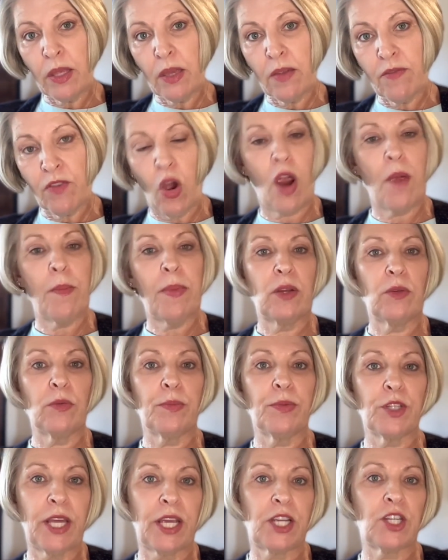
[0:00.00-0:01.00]
the Environmental
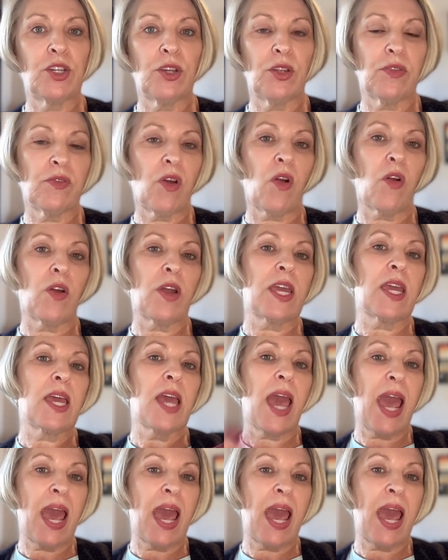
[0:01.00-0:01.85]
Protection Authority